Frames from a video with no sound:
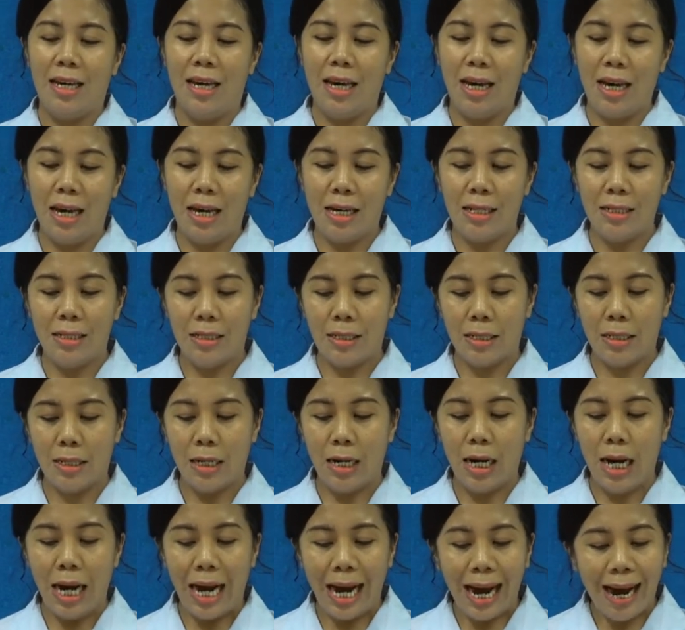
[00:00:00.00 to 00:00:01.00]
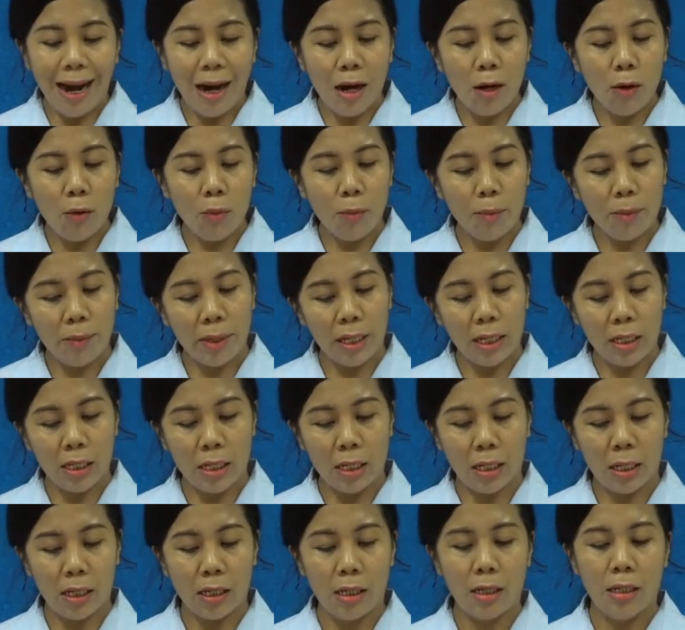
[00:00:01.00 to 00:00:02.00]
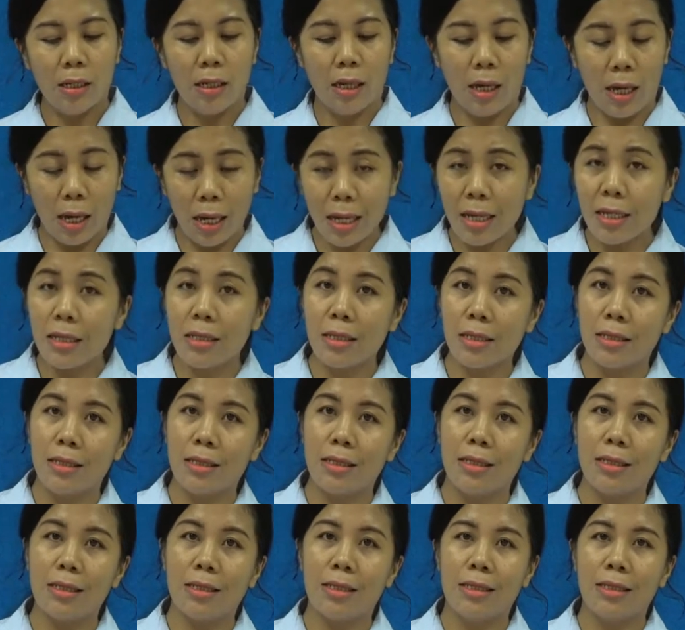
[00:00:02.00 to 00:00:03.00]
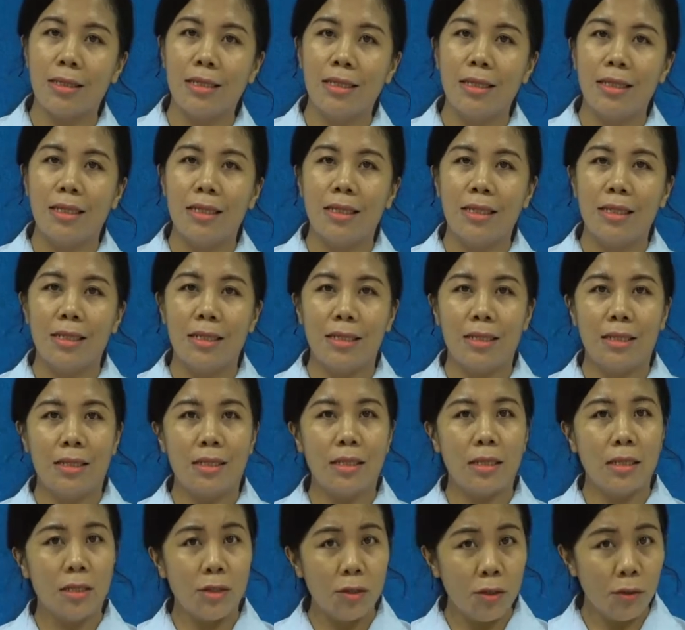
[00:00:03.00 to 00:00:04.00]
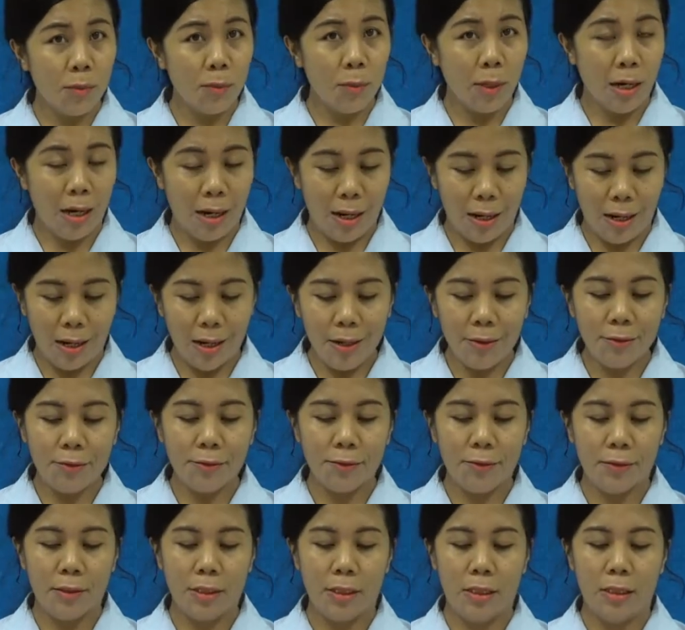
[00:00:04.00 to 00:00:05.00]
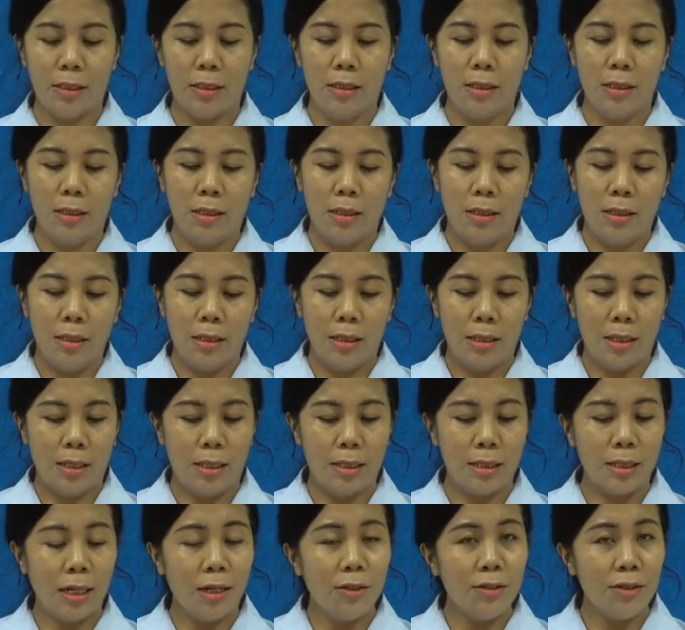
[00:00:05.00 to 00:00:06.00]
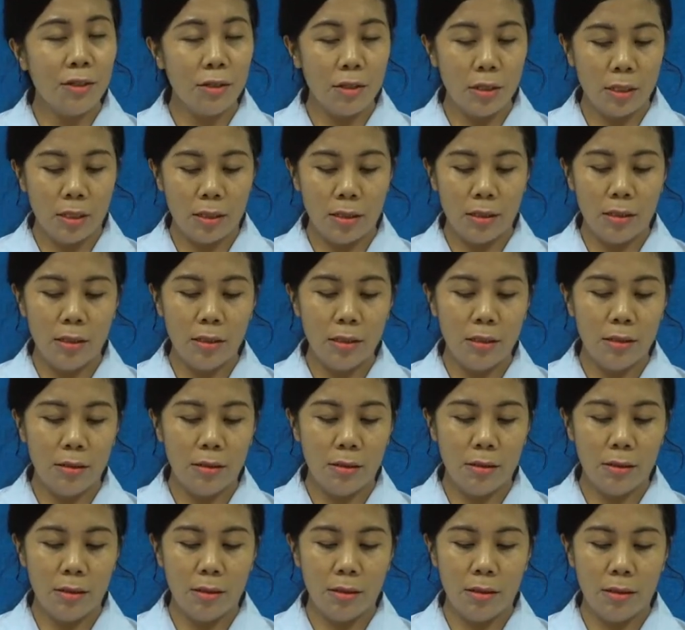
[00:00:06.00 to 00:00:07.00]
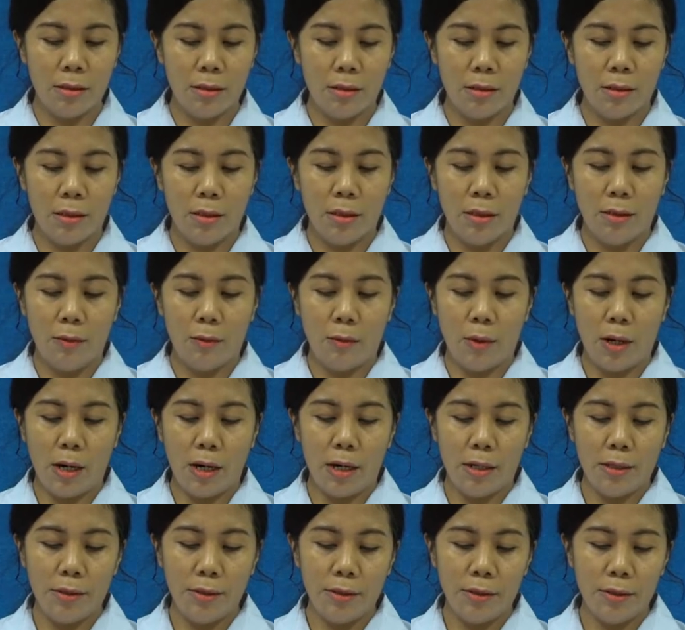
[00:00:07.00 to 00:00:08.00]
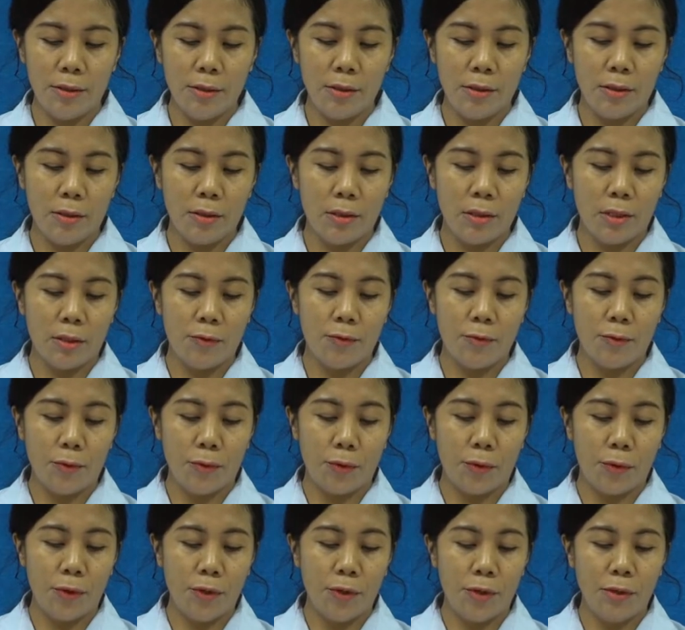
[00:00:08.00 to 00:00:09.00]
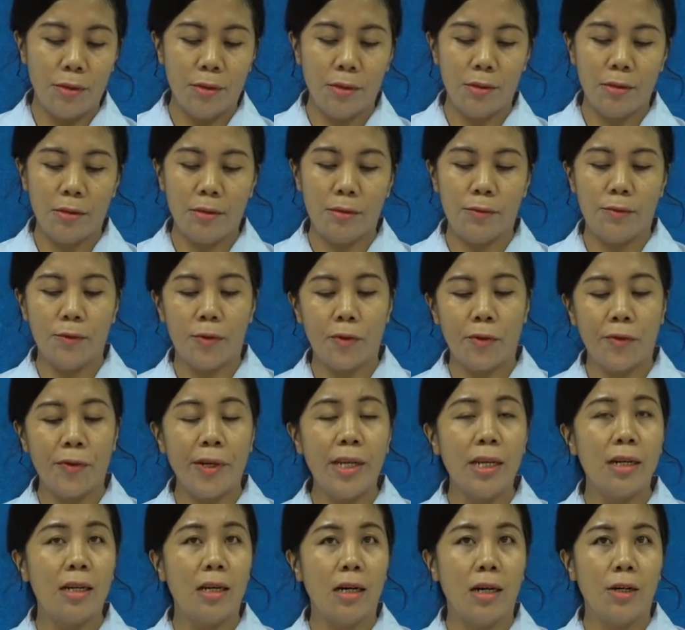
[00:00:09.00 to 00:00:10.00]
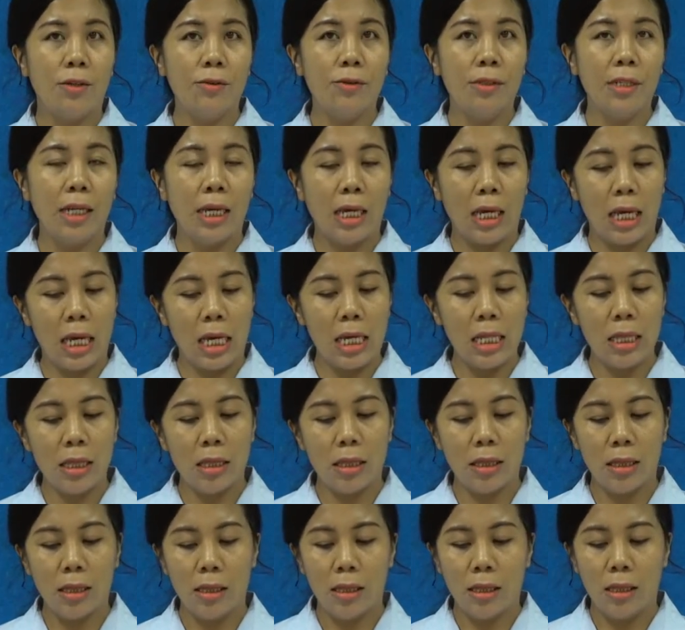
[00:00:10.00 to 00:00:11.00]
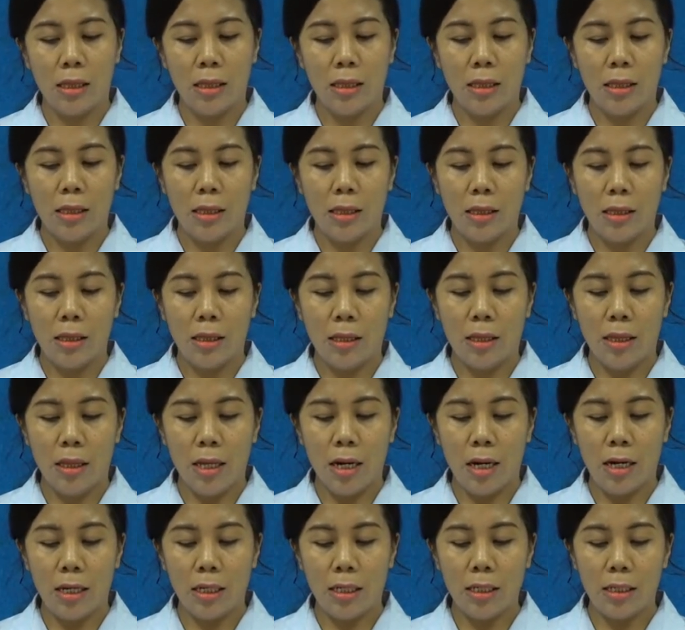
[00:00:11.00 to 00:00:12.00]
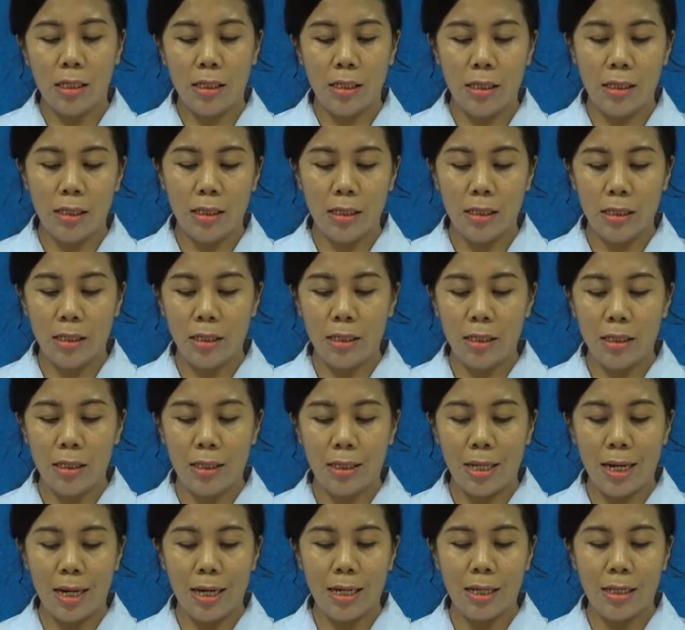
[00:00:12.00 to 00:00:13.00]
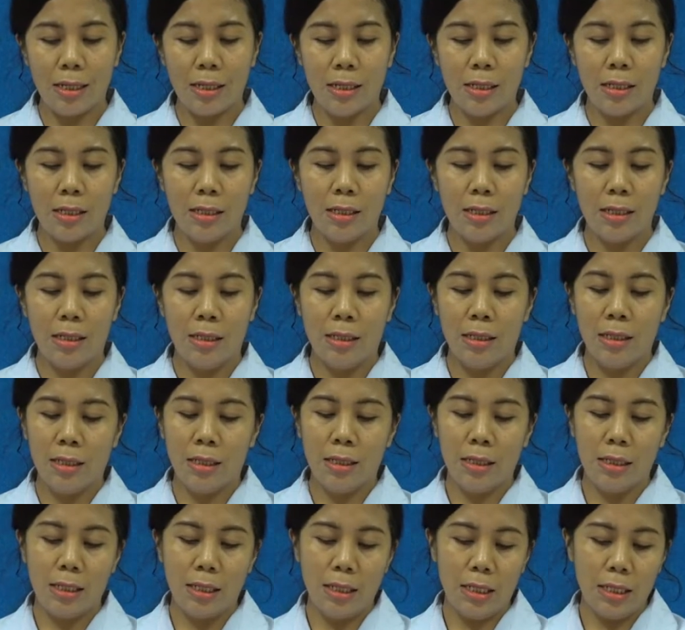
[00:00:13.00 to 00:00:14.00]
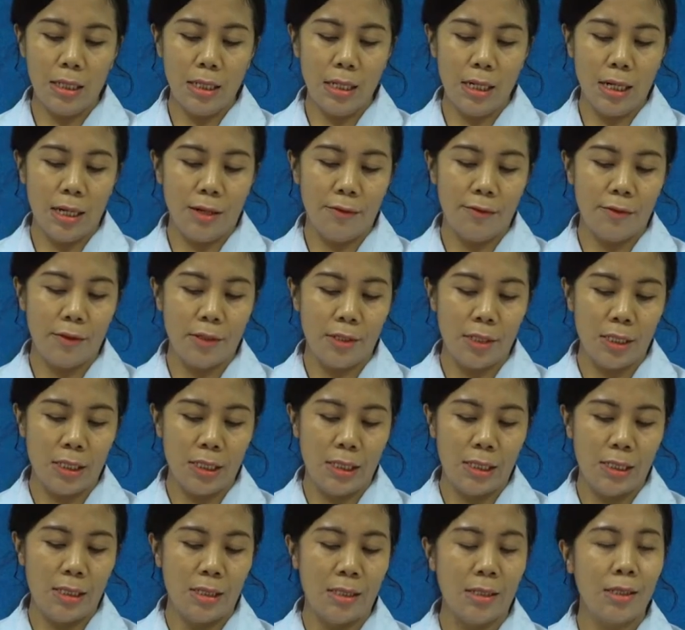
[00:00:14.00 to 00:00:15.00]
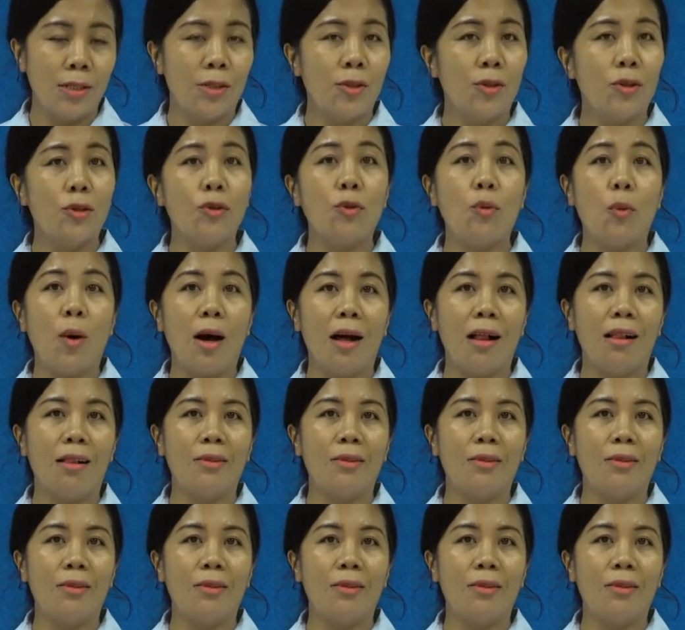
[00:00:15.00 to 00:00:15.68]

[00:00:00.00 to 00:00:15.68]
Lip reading: And how many edges does cube have? Let's count together. 1, 2, 3, 4. 4 right down. 8, 9, 10, 11, 12.